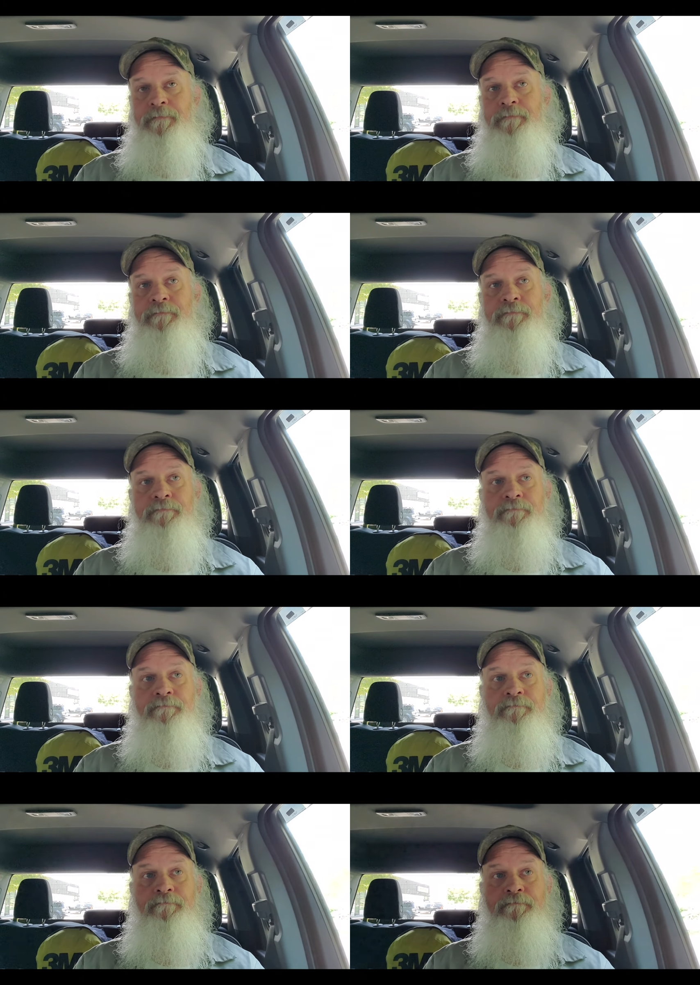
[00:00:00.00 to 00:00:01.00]

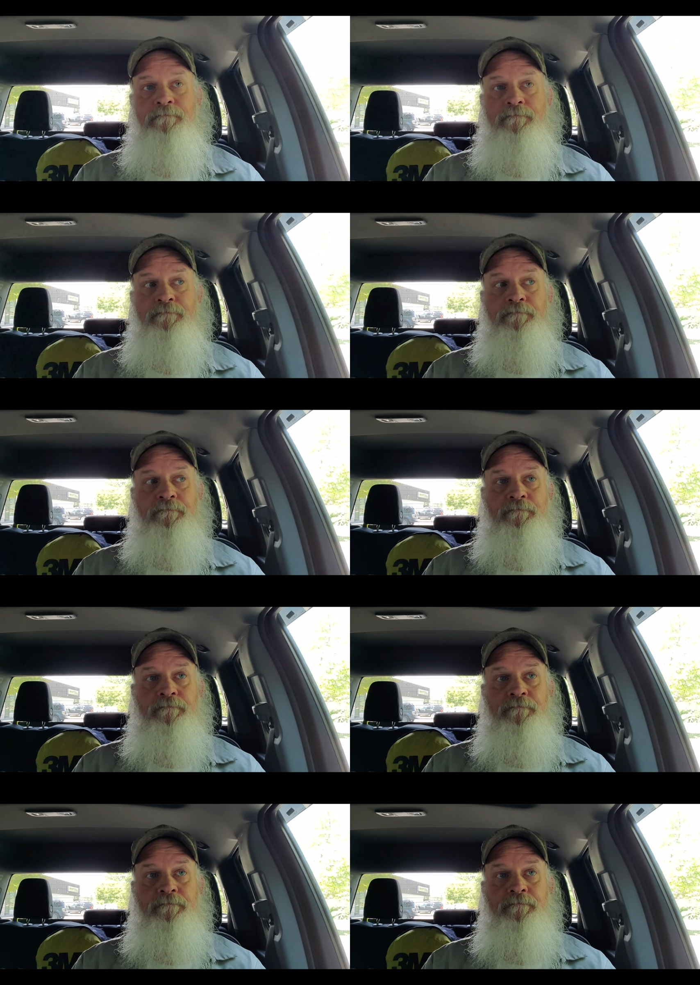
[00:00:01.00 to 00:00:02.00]

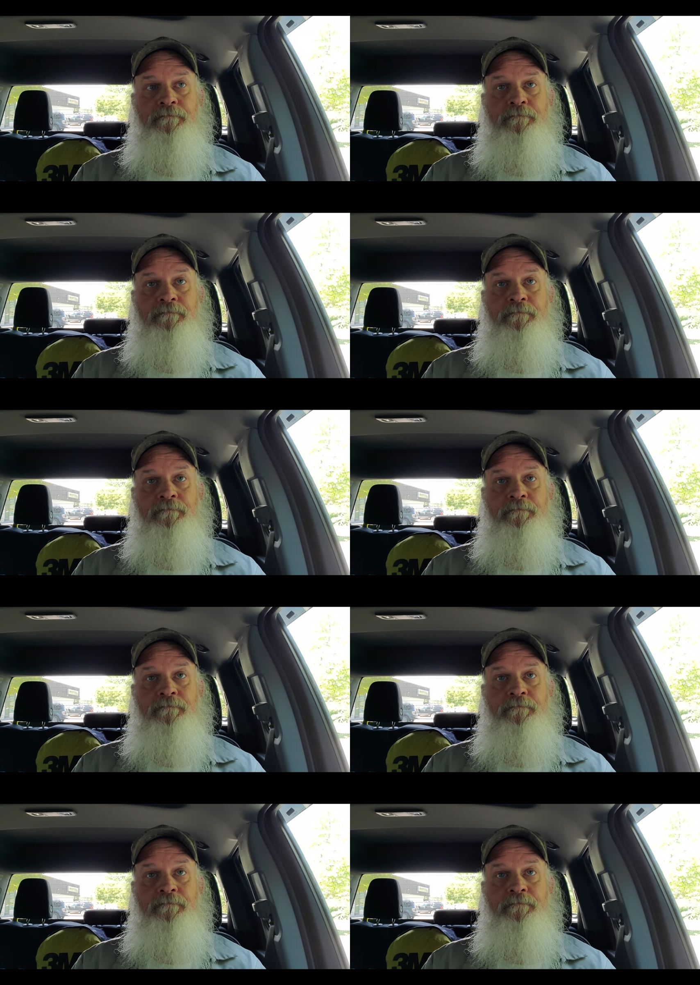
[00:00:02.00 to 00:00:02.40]
(no one is talking)